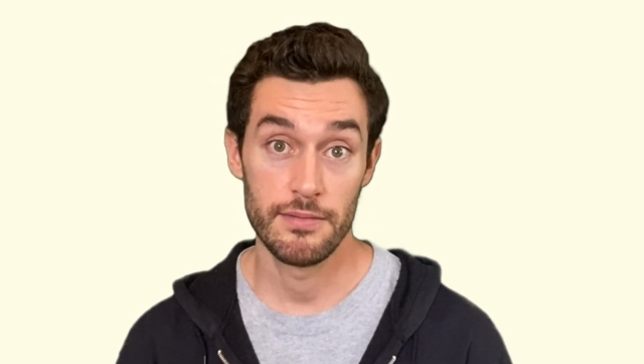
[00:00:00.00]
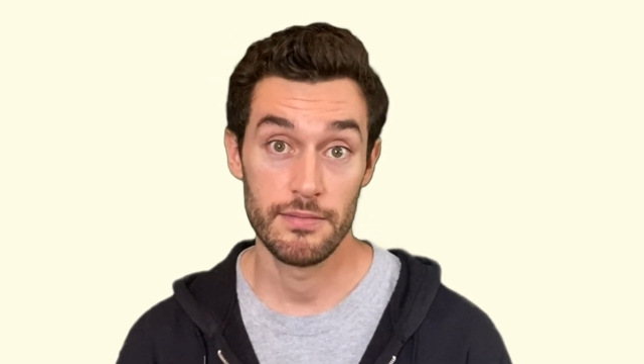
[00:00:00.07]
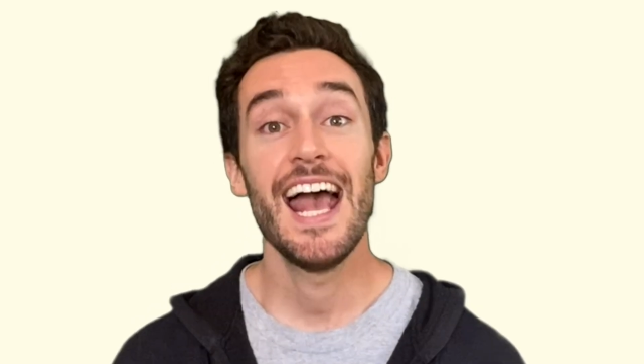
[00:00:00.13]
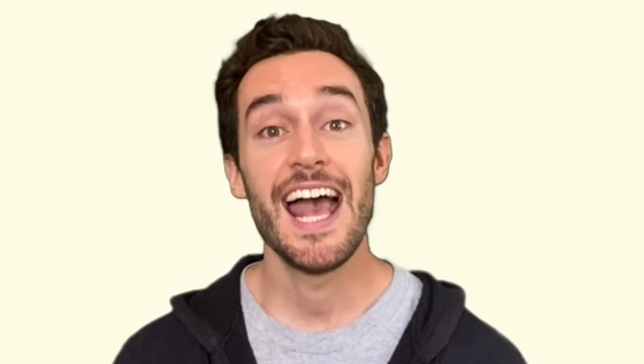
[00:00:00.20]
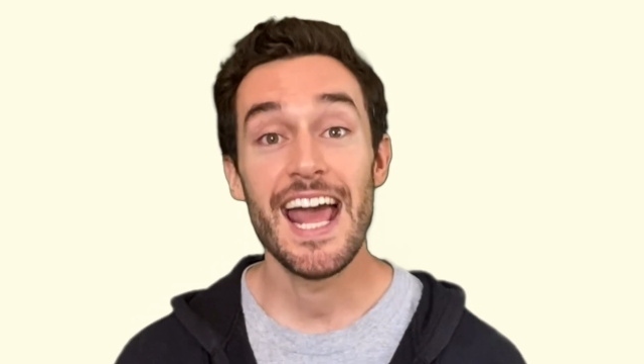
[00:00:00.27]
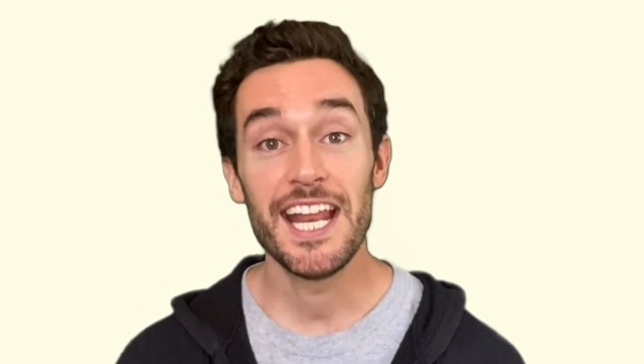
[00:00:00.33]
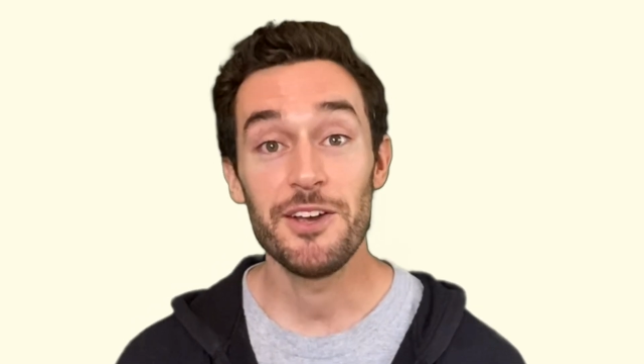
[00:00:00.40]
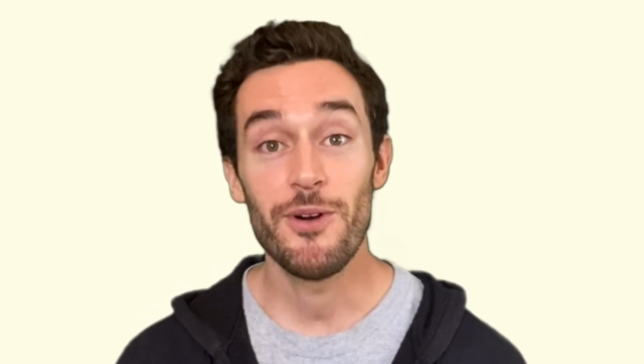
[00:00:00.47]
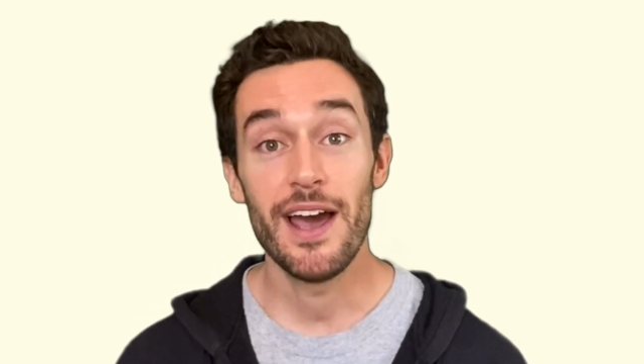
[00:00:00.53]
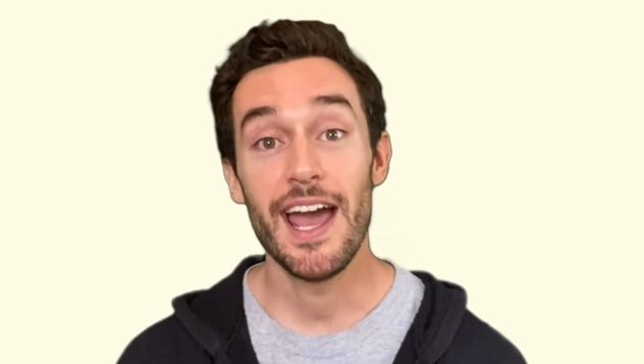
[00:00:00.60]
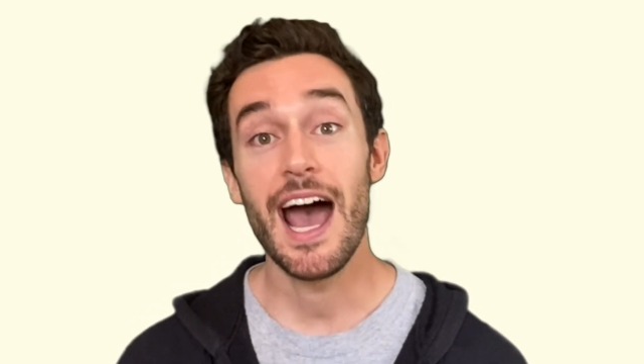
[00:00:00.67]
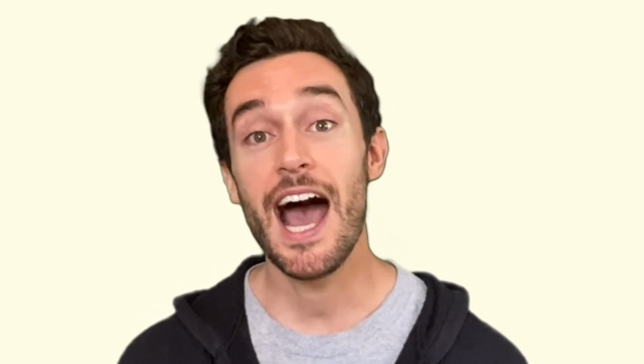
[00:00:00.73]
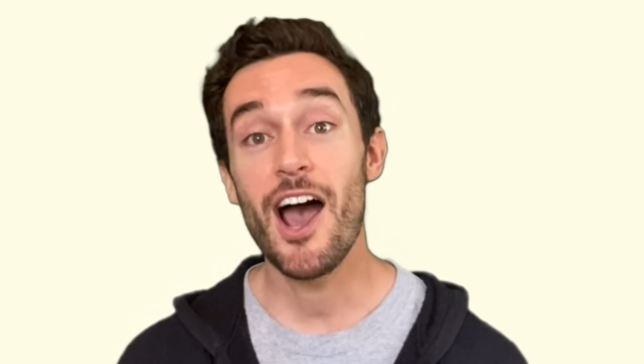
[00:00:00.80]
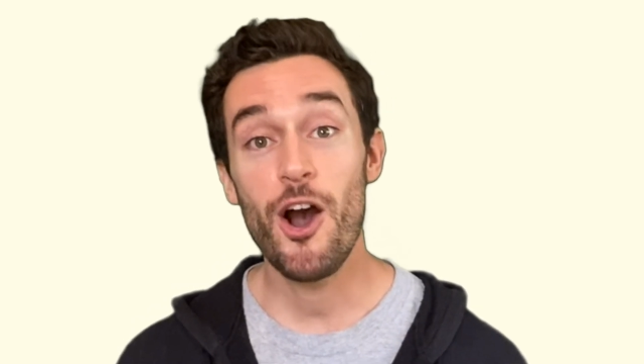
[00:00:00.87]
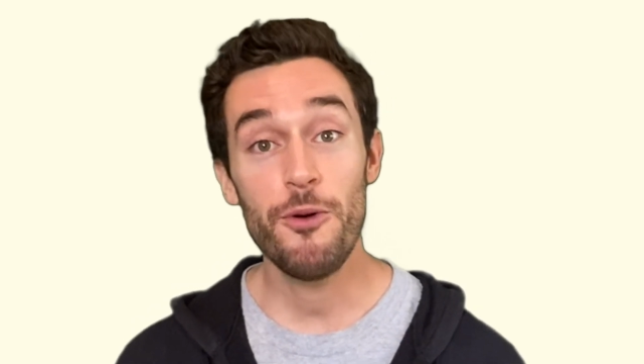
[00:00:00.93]
Anyway,
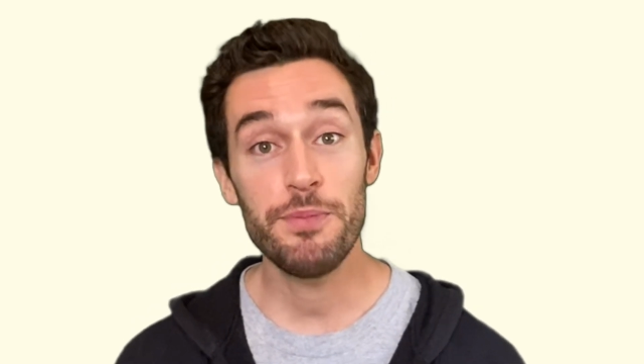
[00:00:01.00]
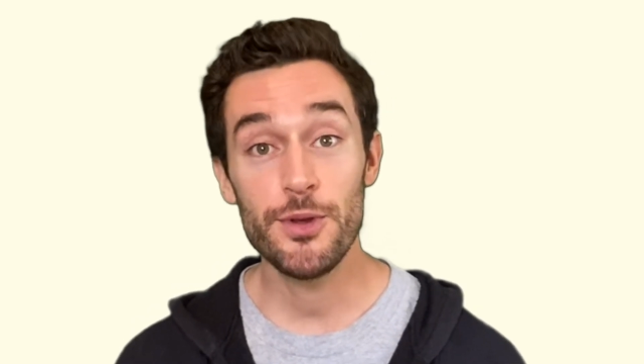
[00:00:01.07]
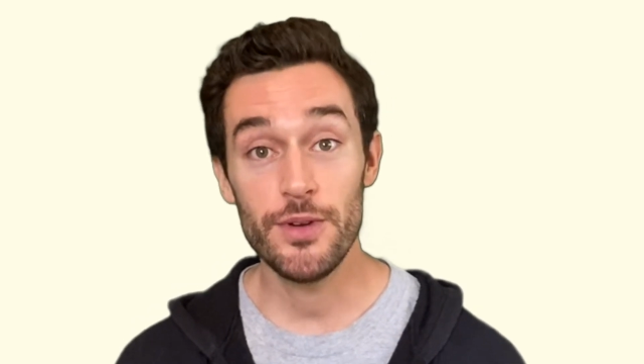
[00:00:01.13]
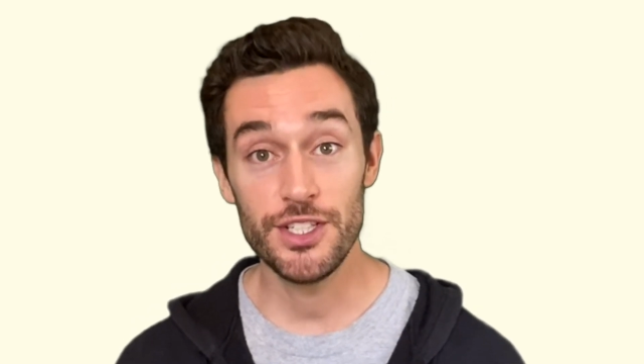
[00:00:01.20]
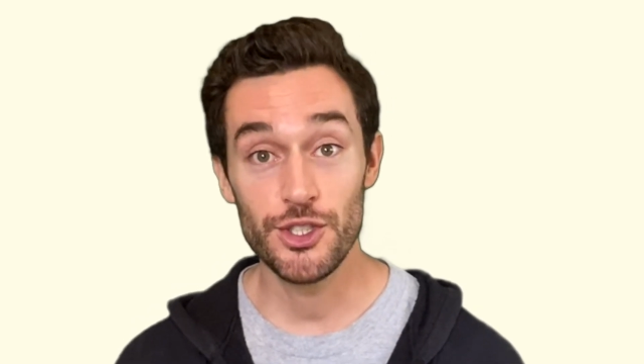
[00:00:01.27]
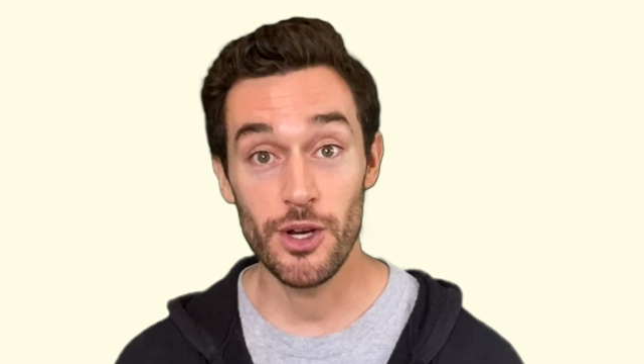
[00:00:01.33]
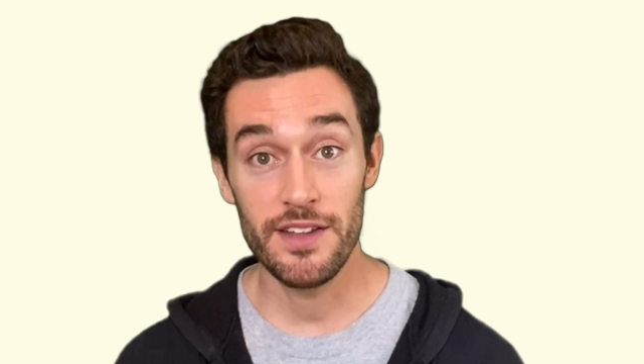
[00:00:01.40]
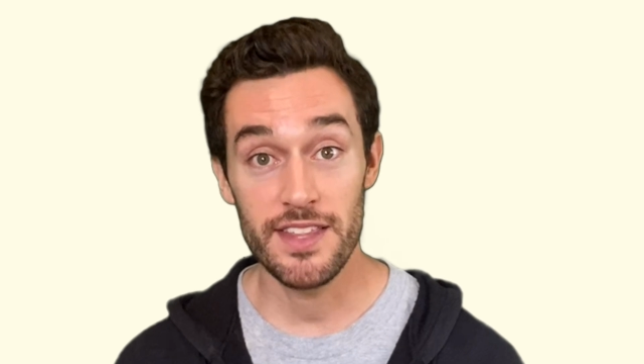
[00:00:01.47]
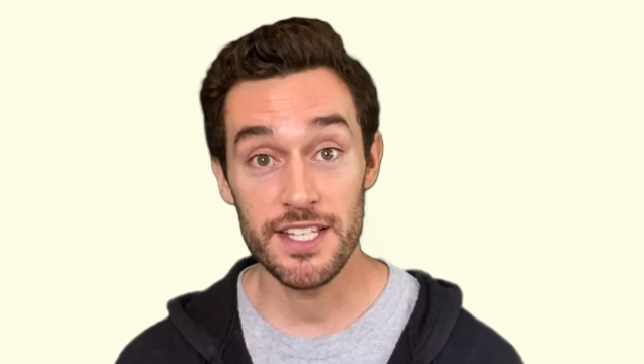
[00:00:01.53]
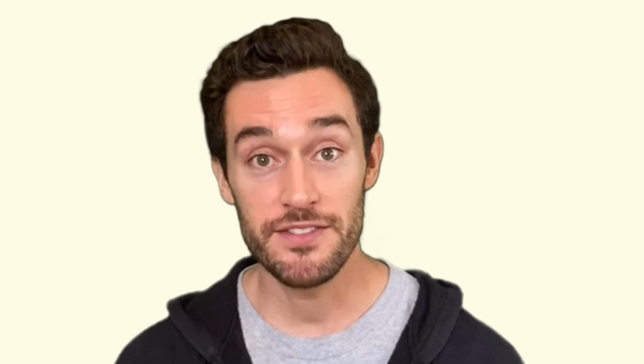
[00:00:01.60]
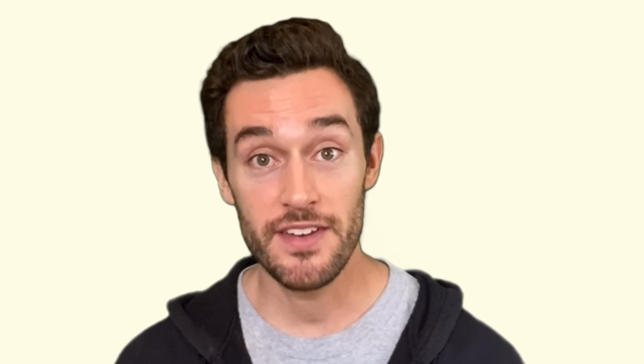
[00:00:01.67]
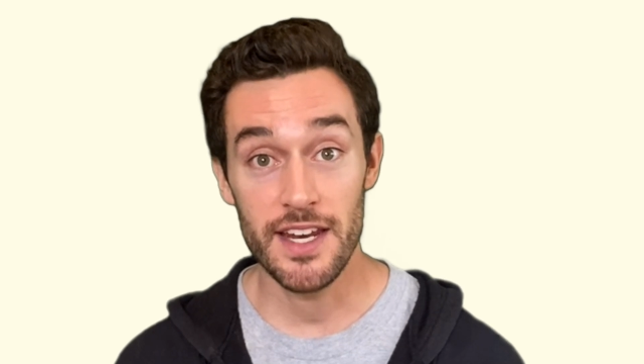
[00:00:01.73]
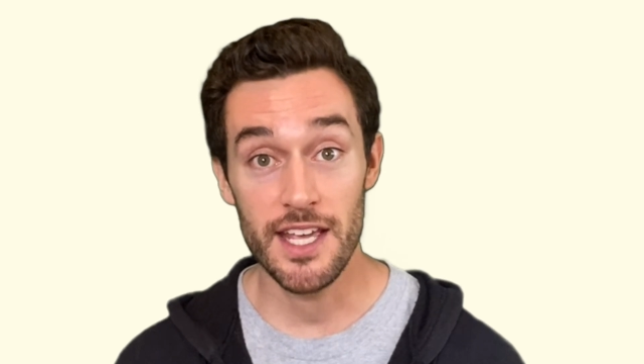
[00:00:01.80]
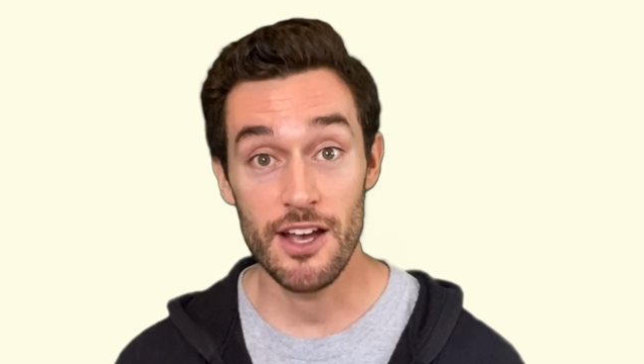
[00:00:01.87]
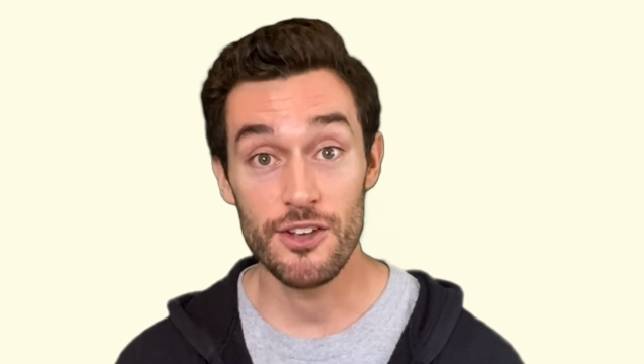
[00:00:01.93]
I hope you enjoy these
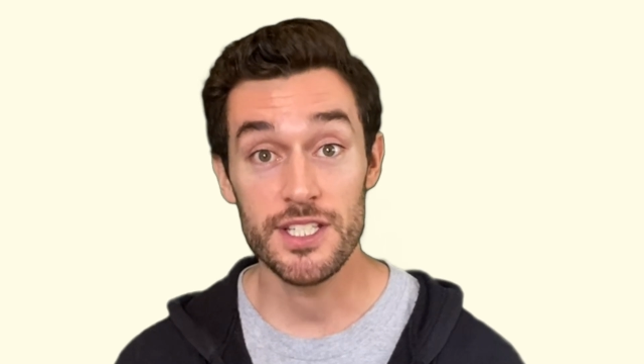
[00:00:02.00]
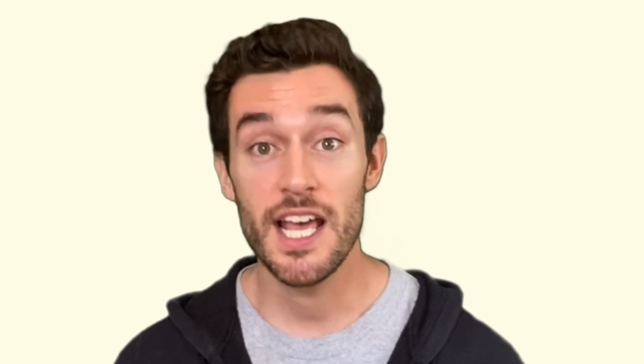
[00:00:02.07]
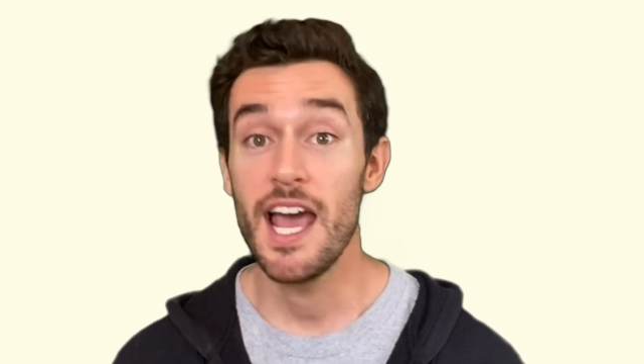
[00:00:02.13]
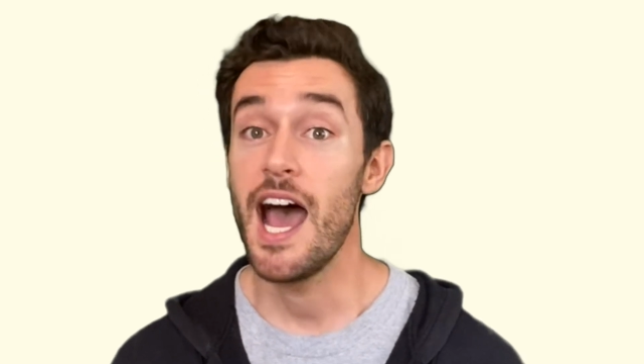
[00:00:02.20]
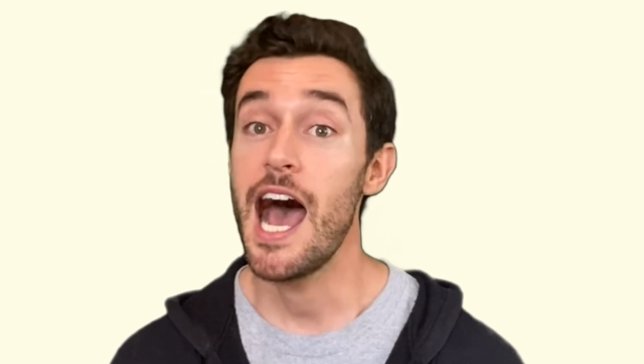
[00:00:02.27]
videos.